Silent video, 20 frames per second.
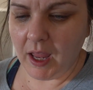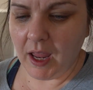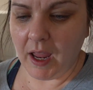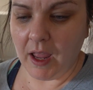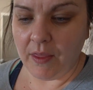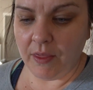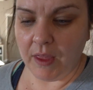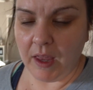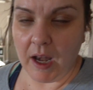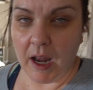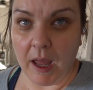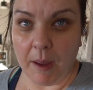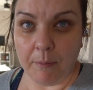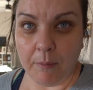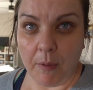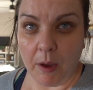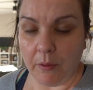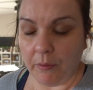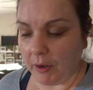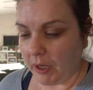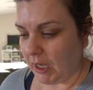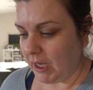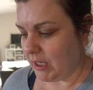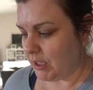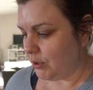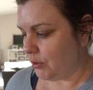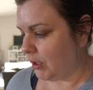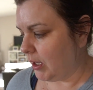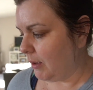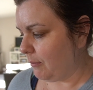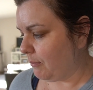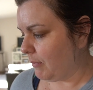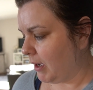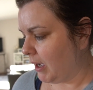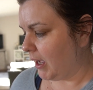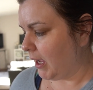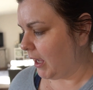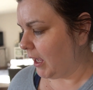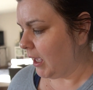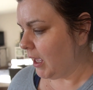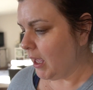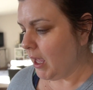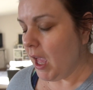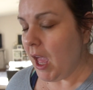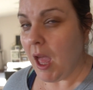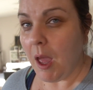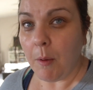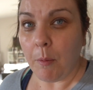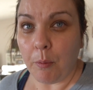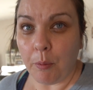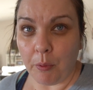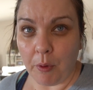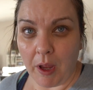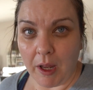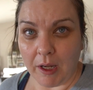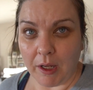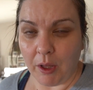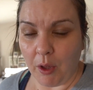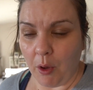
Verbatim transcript: And then I'm about ready to get my bread